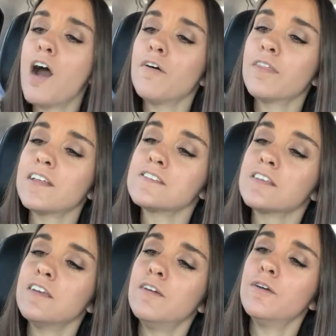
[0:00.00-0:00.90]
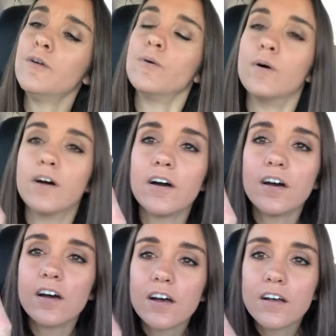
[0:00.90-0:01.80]
Oh, that's cute.
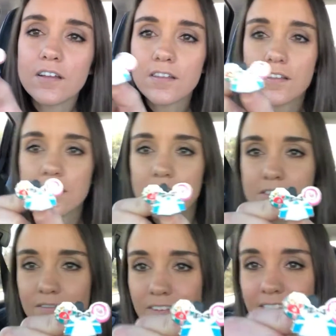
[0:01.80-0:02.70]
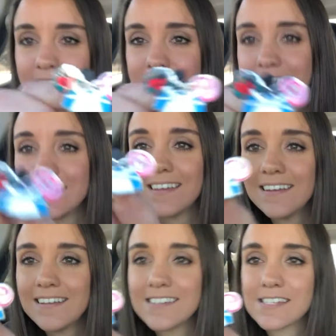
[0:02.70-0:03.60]
So if you can
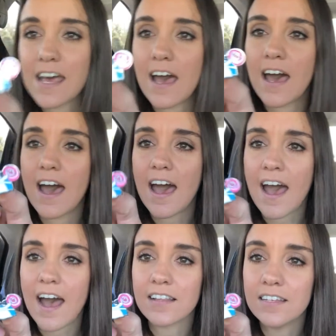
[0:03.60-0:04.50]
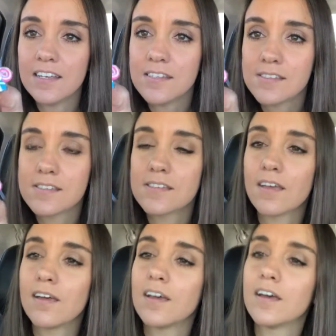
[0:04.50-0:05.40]
see, it's Alice,
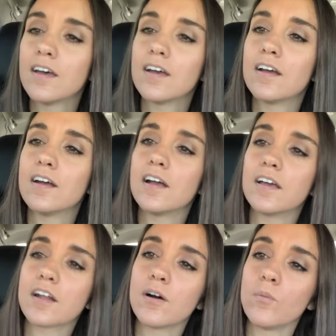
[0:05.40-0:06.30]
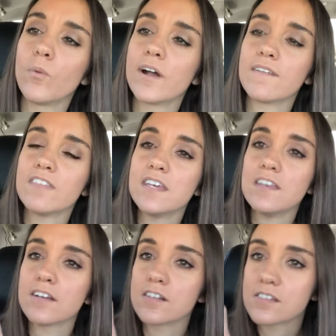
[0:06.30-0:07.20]
and on one of the
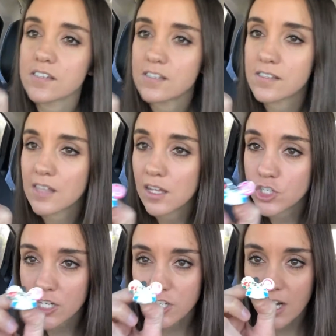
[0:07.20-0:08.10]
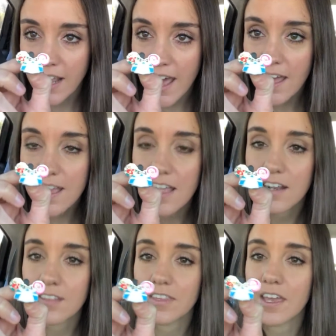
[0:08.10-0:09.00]
ears is the Cheshire Cat,
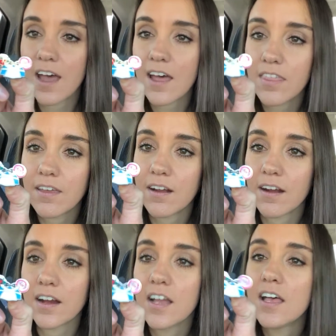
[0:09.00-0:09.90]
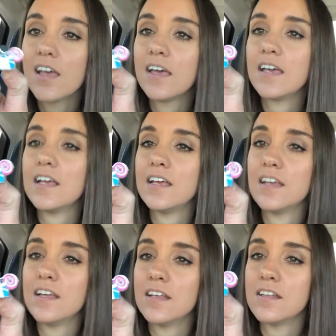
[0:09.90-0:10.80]
and on the other
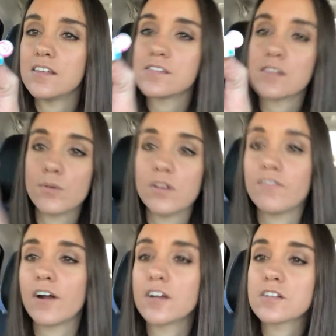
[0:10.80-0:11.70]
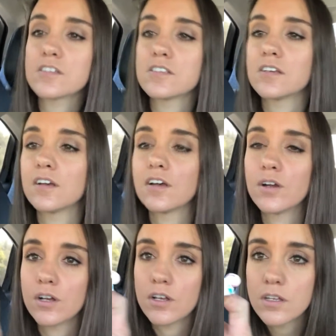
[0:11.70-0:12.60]
is the Queen of Hearts.
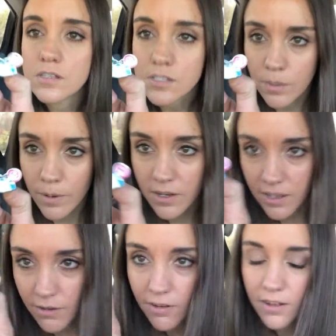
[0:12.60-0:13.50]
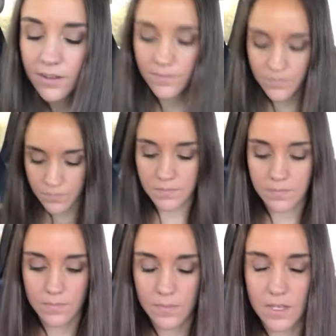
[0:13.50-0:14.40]
Super cute.
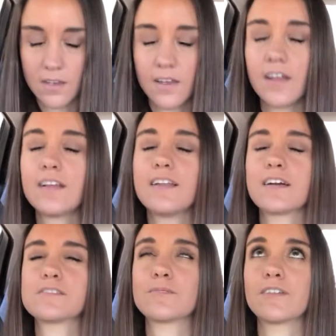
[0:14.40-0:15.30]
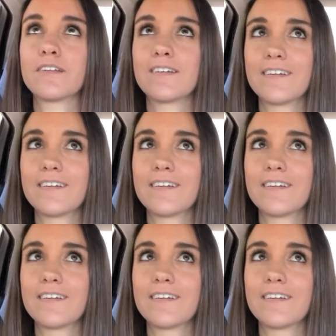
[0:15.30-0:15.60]
Okay, next one.